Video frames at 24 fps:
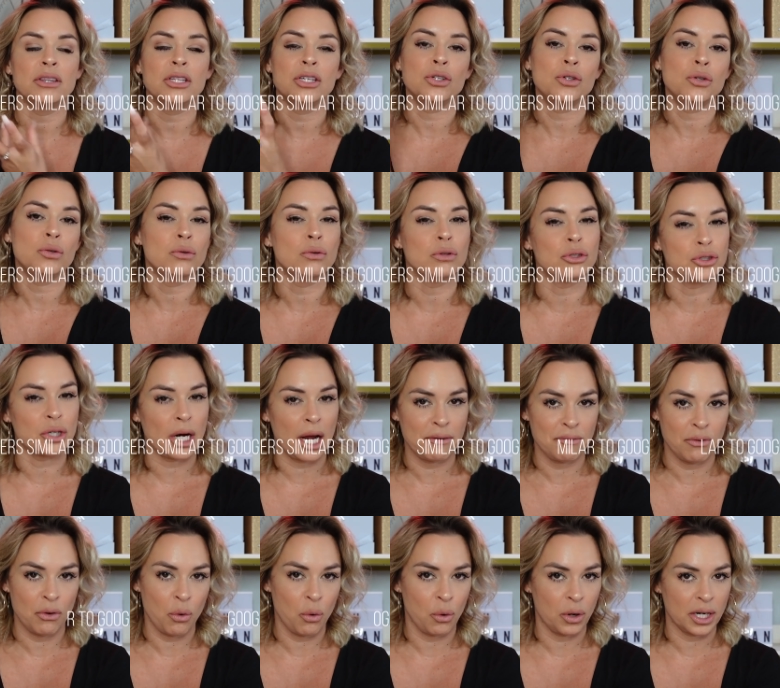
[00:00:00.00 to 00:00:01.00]
the Google Drive
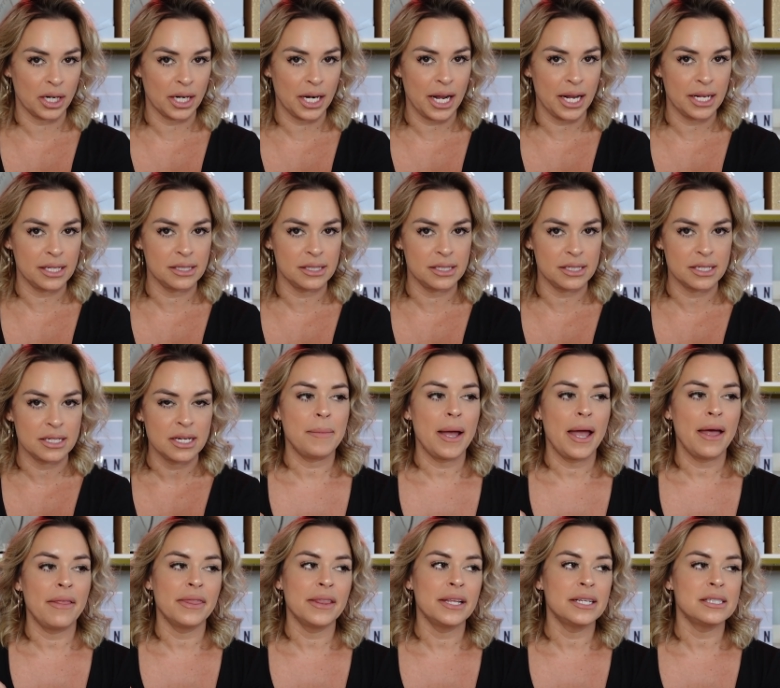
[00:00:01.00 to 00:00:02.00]
organized.
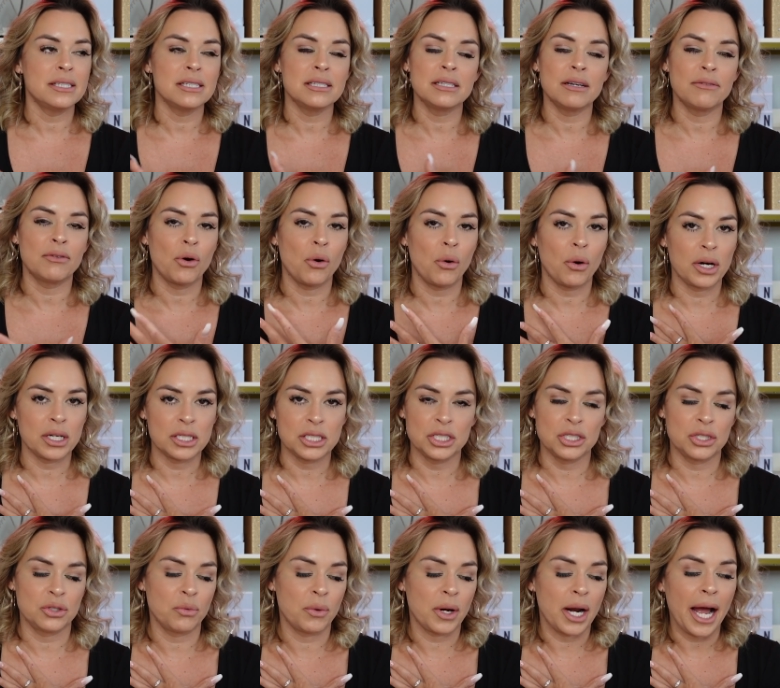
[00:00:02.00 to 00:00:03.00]
And this is, of course,
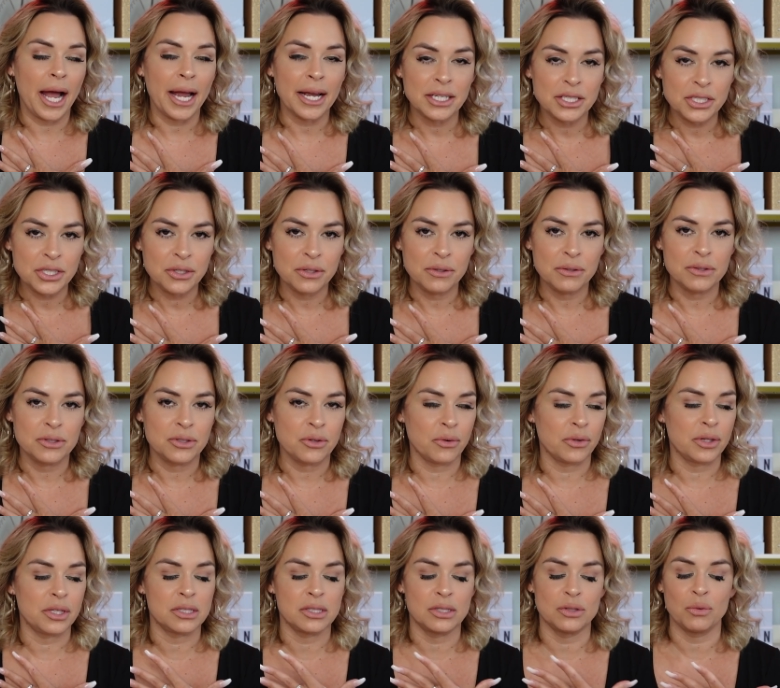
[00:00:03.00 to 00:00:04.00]
just what I do. So
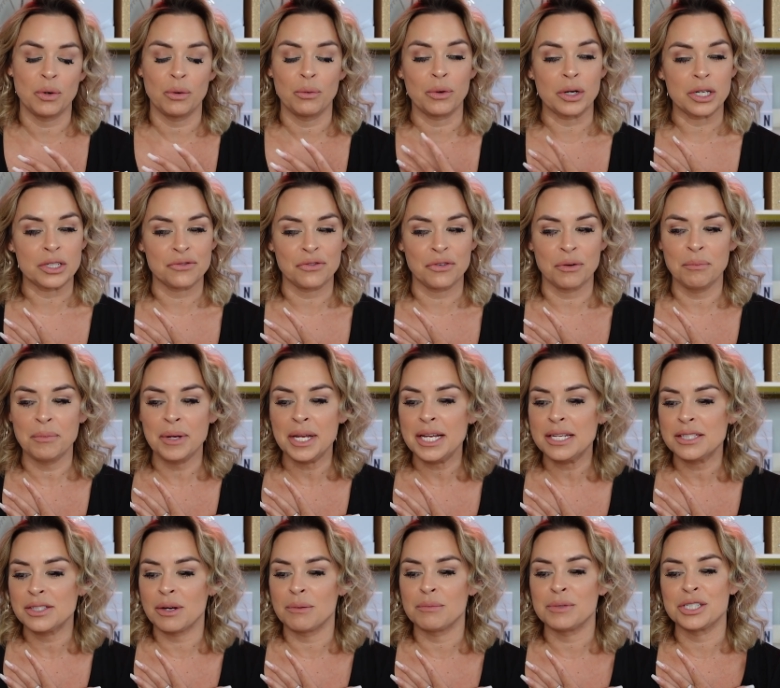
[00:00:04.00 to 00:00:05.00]
this is what works for me.
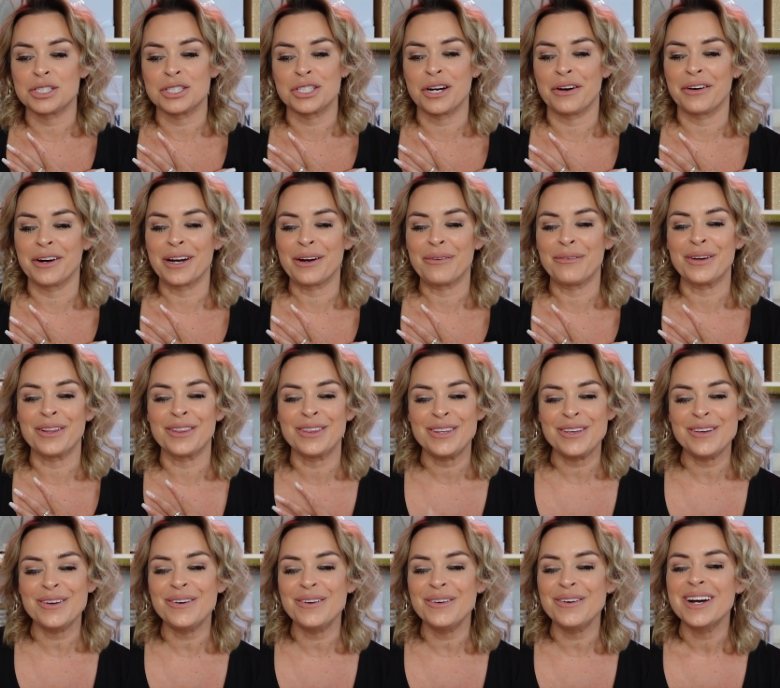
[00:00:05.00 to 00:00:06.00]
So I'm just sharing it with
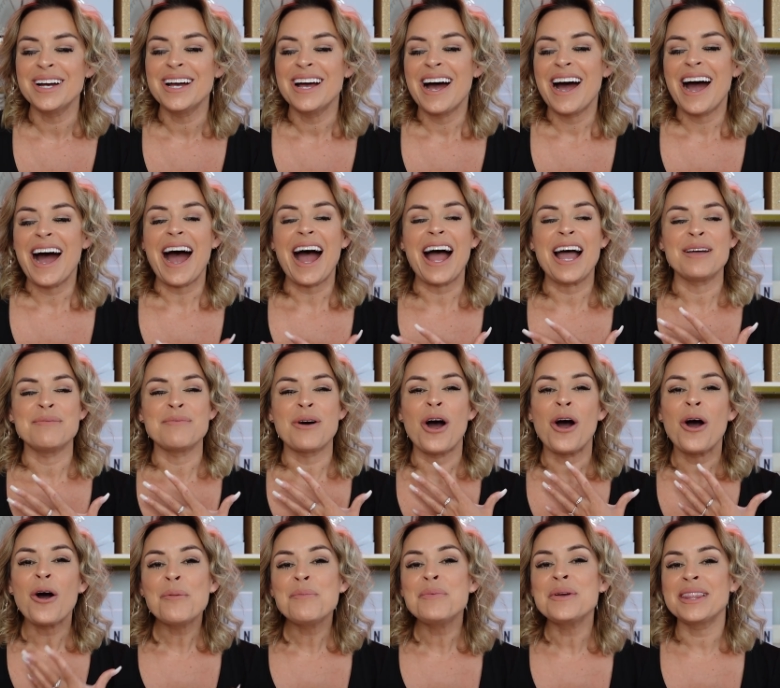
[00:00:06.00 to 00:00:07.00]
you. I'm
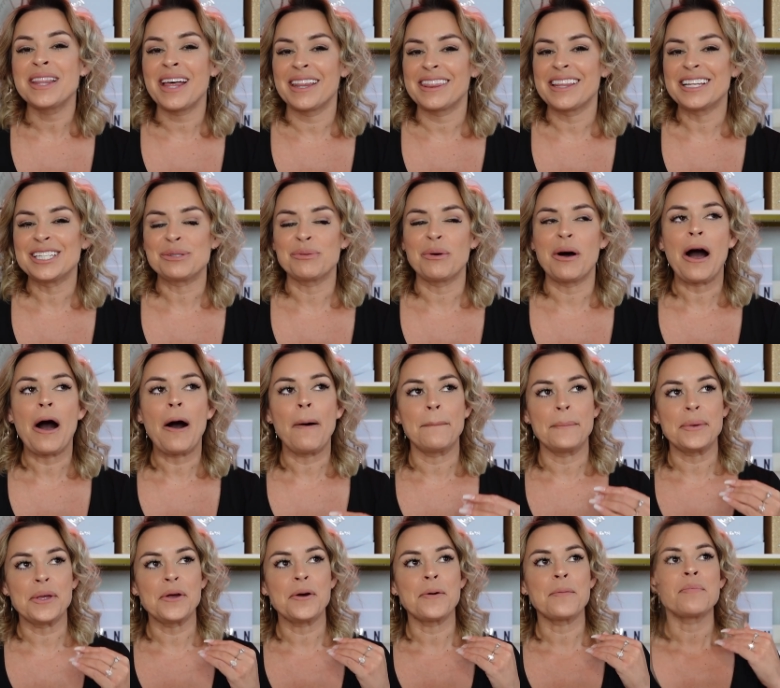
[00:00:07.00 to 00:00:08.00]
hoping that this will help
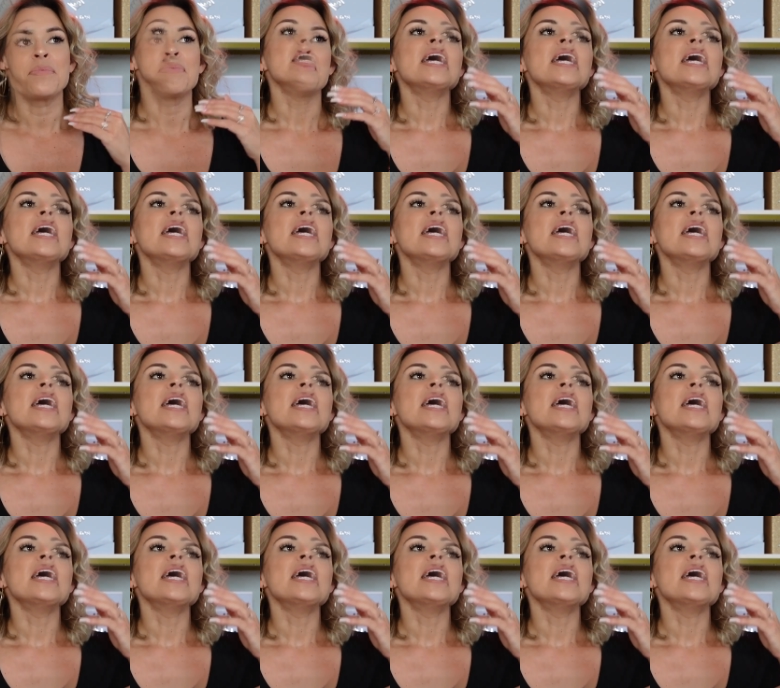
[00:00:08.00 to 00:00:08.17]
you.